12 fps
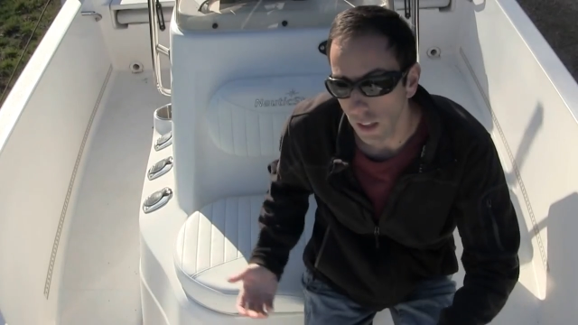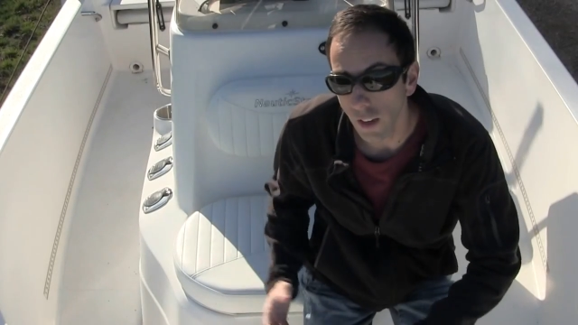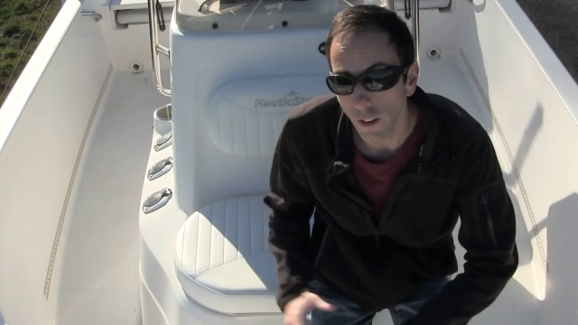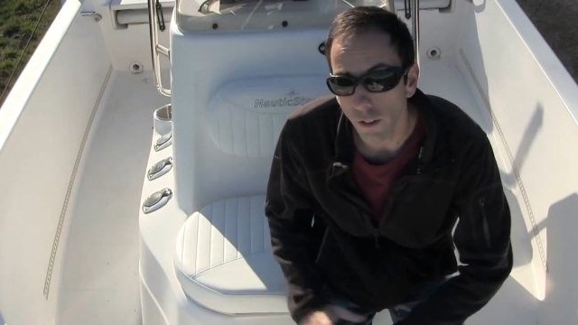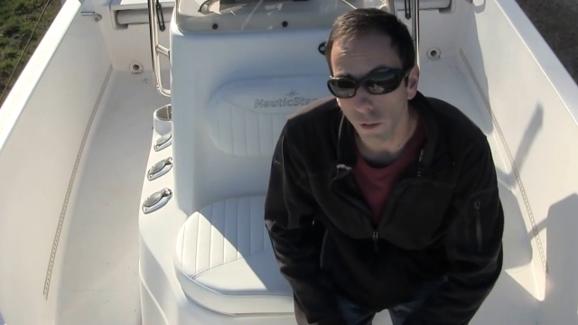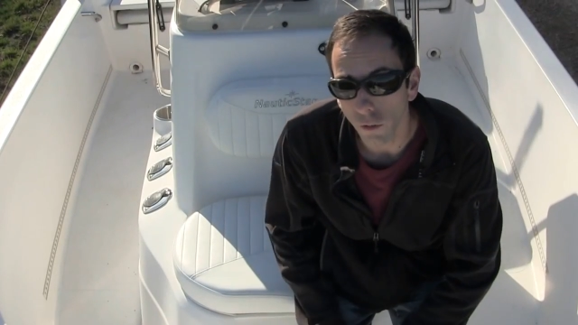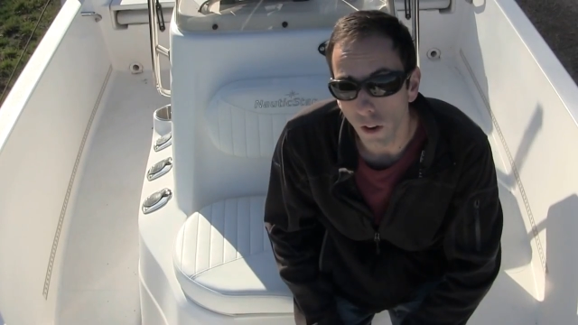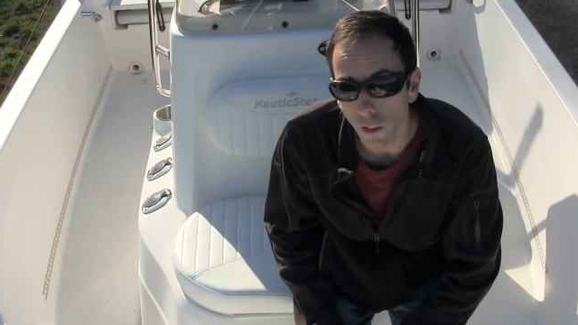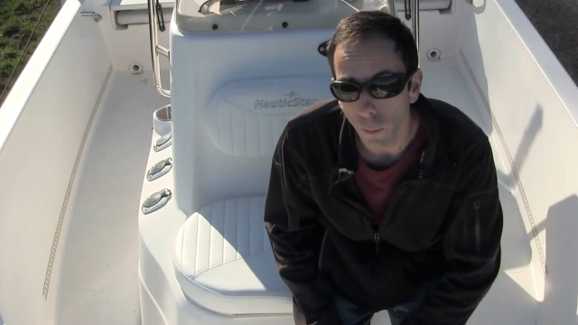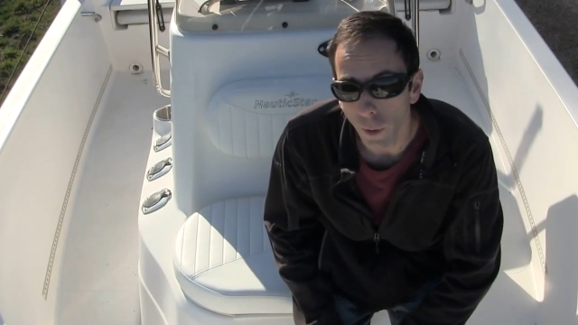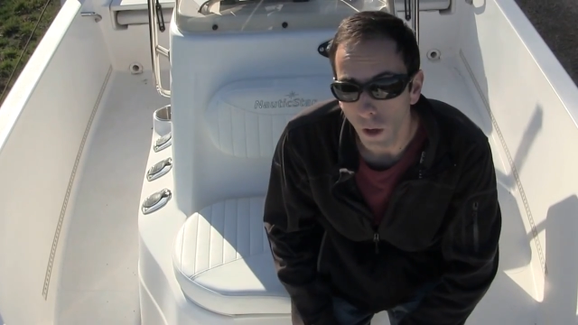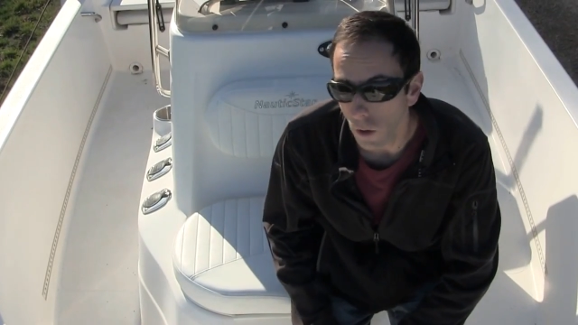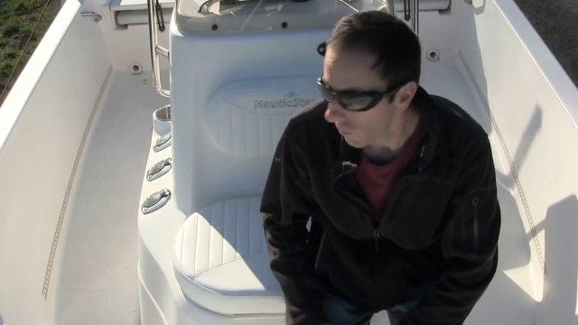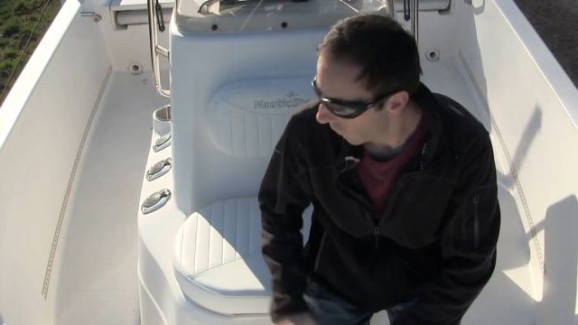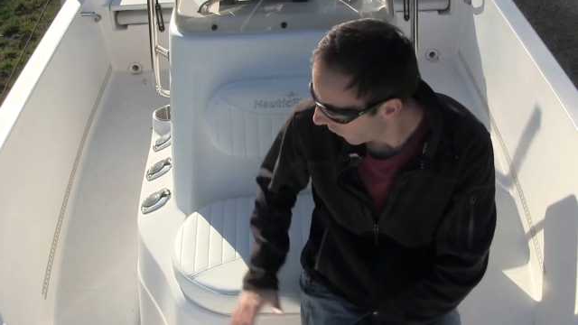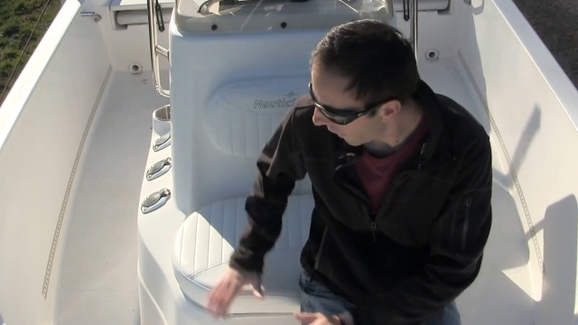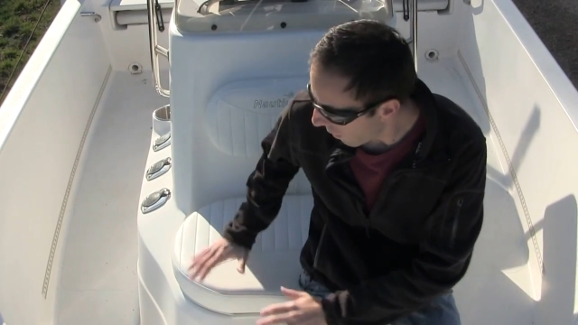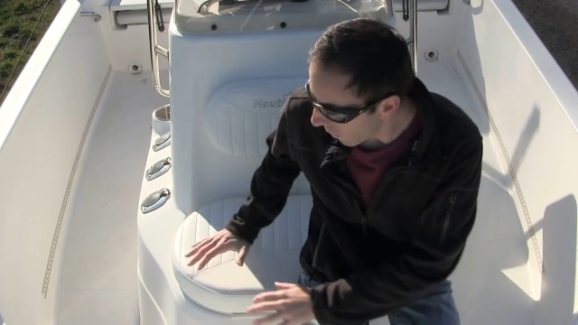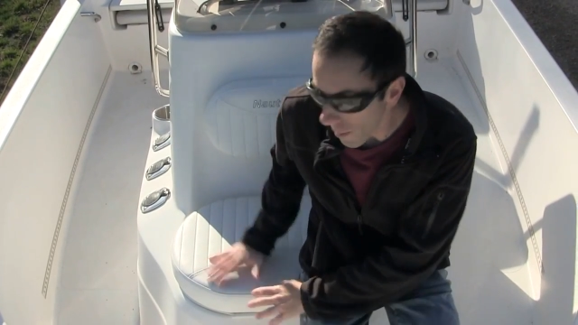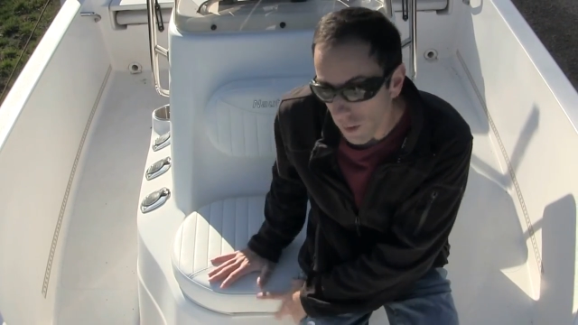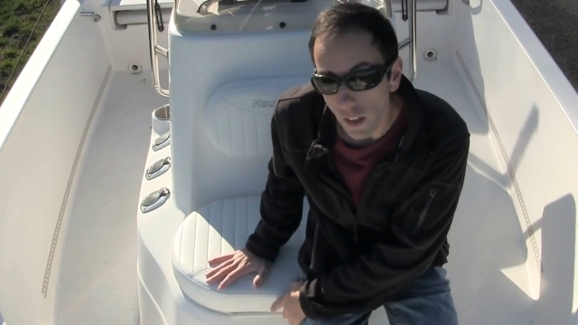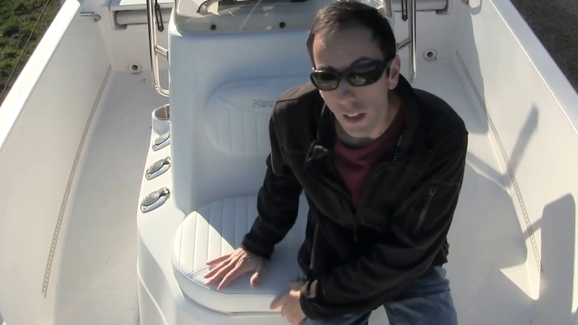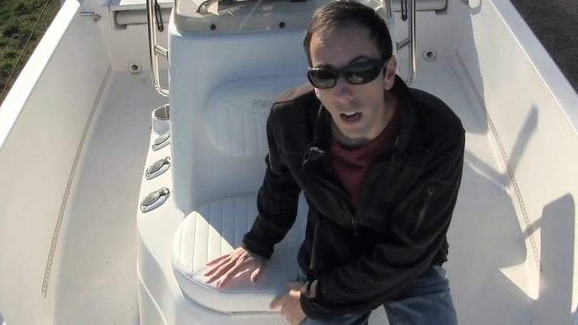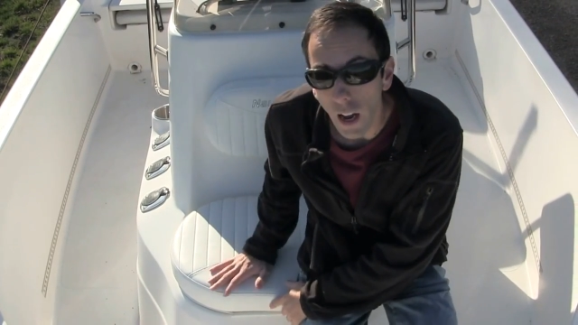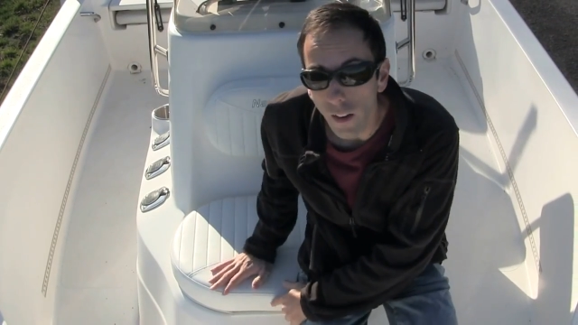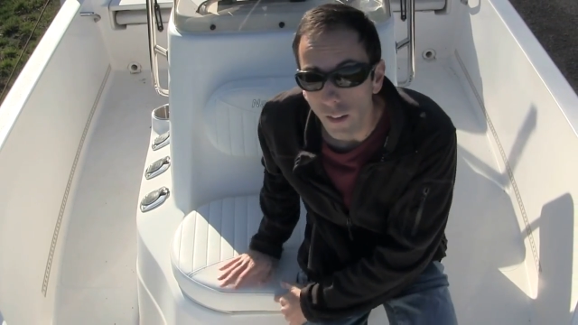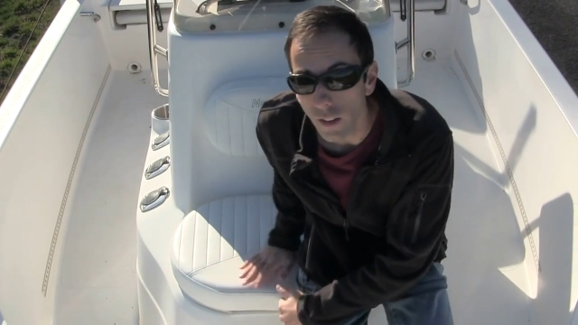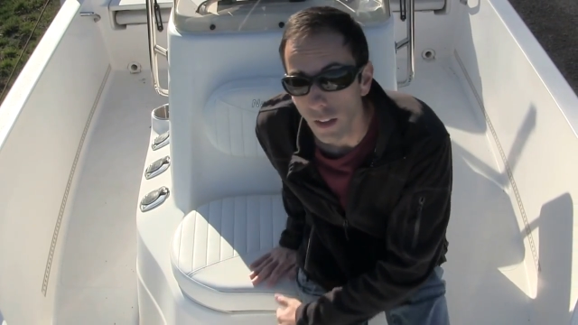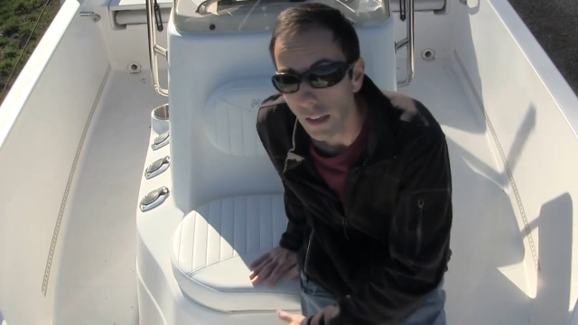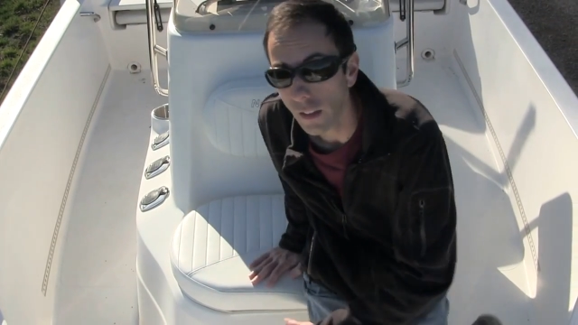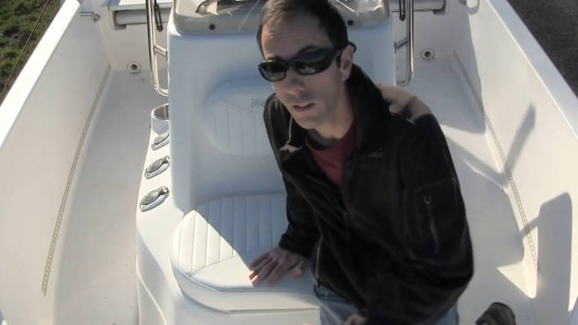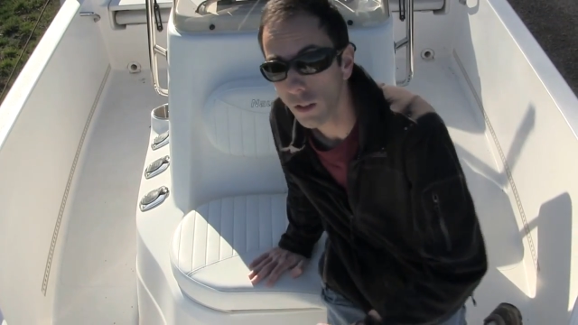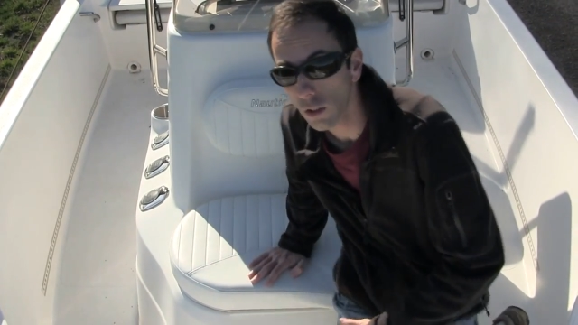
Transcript: here is the front of the boat and what I'm sitting on is a nice